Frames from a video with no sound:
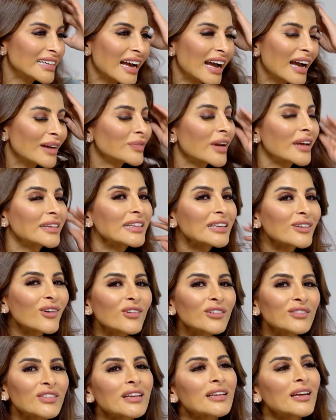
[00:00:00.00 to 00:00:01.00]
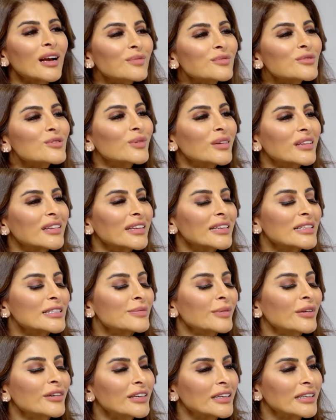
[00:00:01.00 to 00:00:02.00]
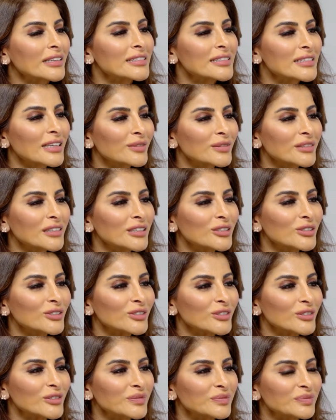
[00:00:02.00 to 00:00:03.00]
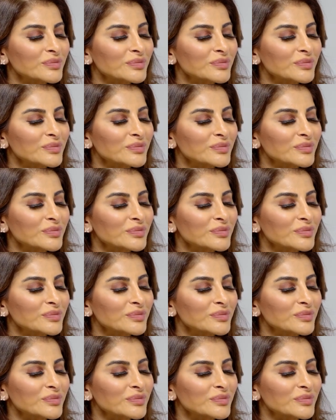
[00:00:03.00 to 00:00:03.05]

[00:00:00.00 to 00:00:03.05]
But I think all of that comes with experience. I really do.